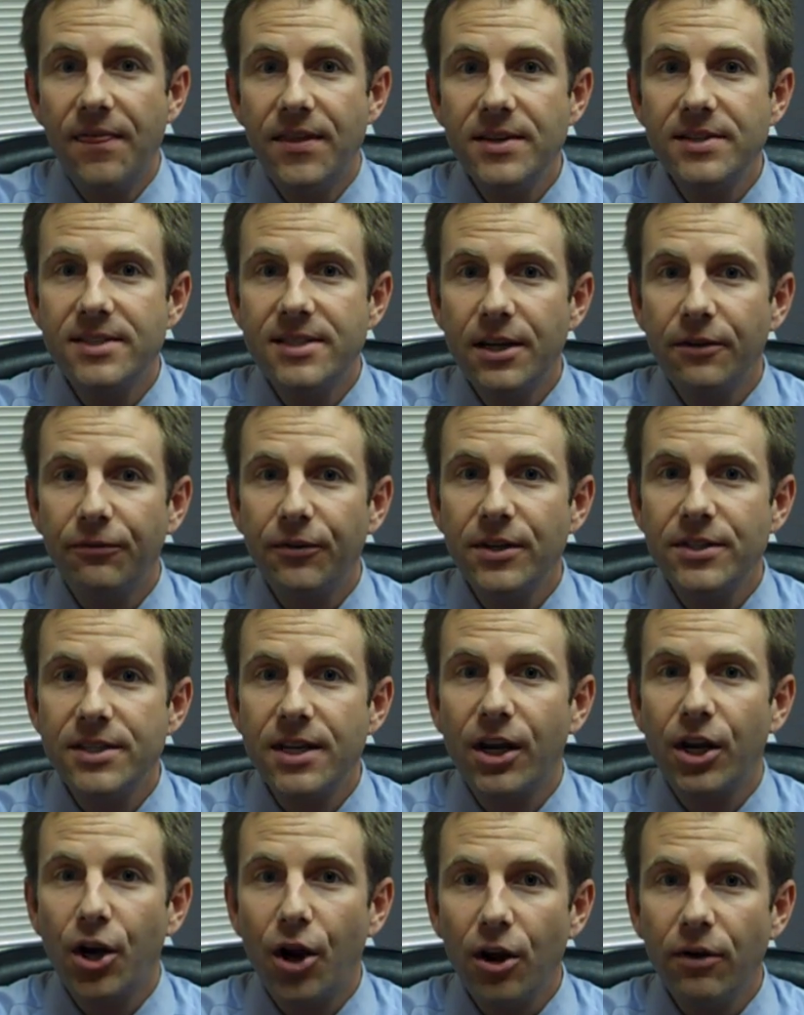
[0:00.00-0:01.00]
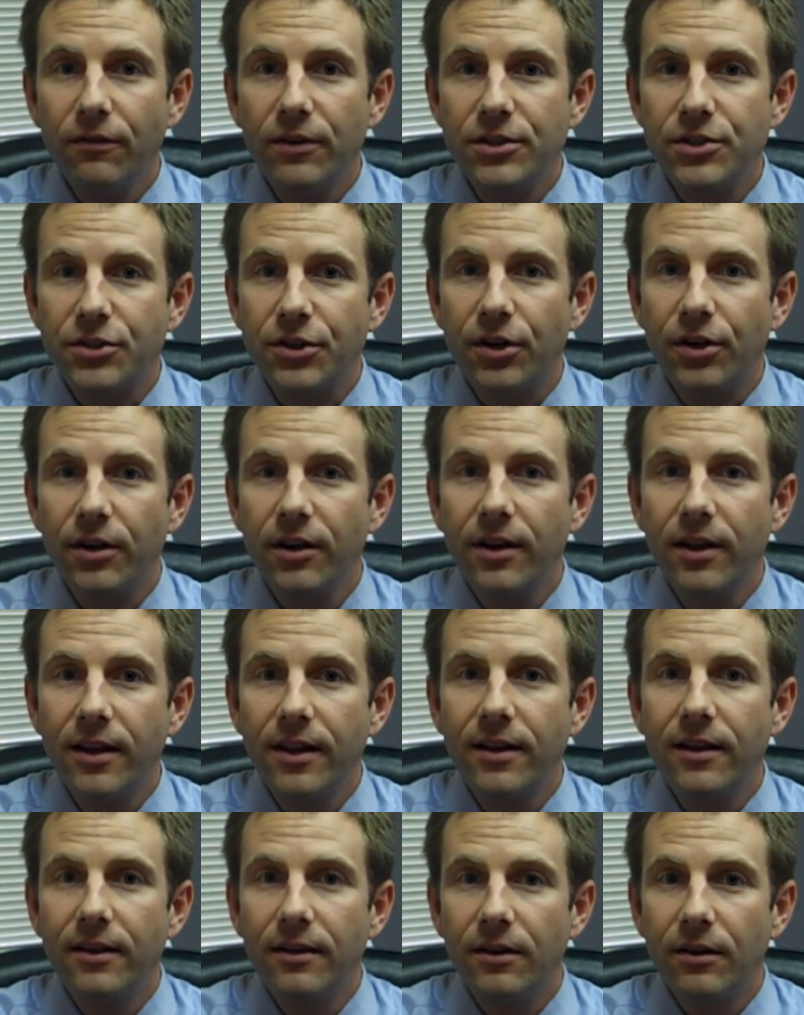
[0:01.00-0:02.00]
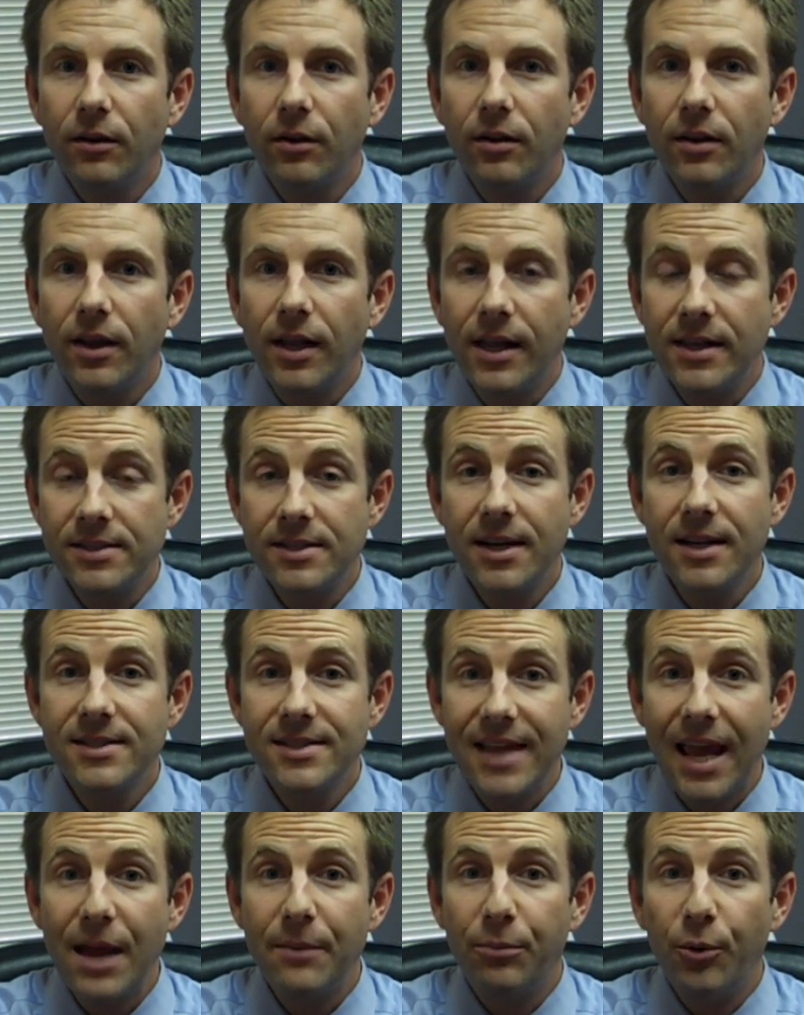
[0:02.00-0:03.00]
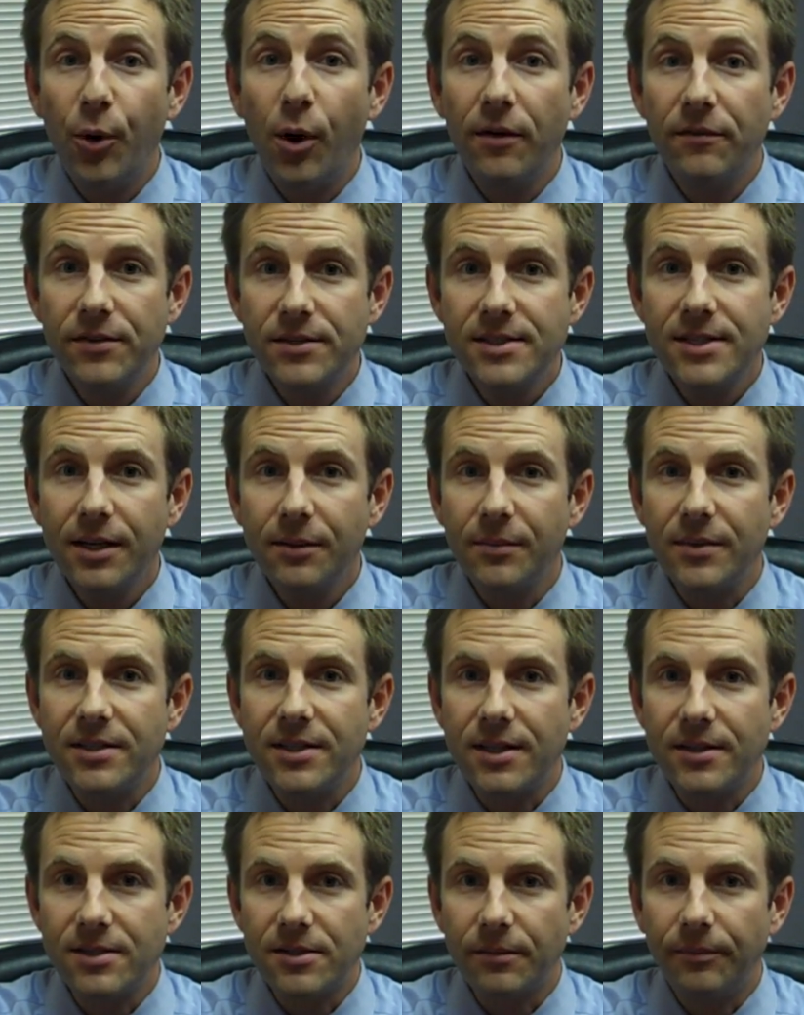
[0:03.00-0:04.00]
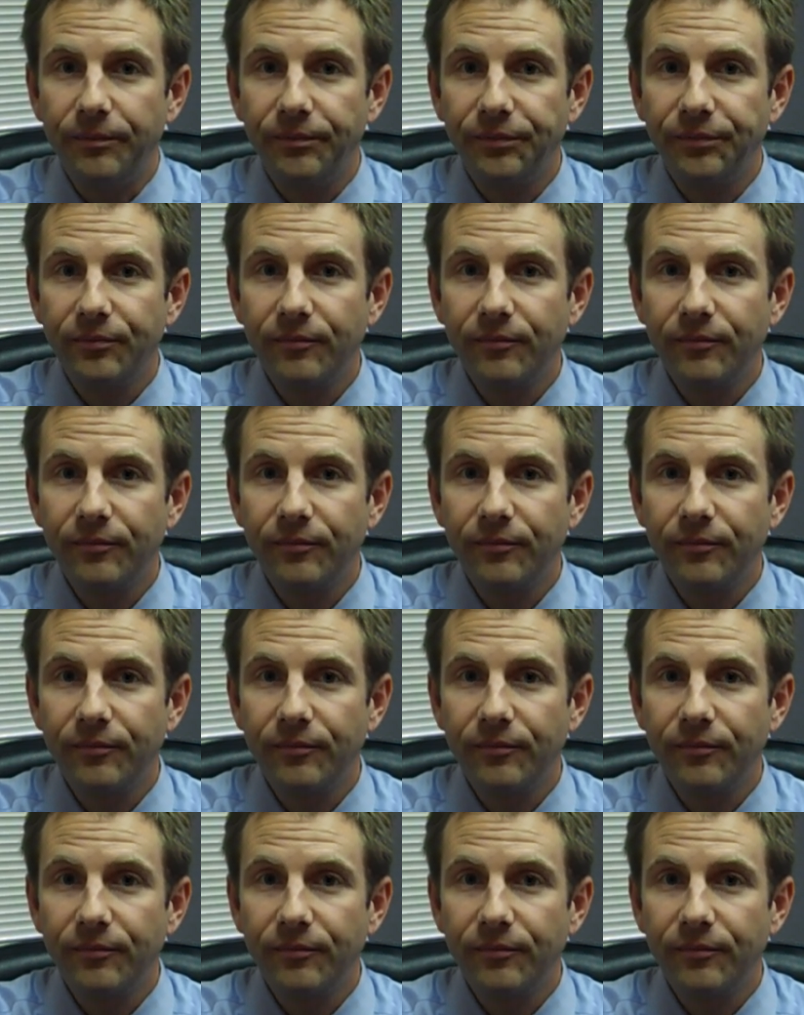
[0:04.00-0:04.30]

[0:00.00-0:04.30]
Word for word: This difference in curvature is an example of astigmatism.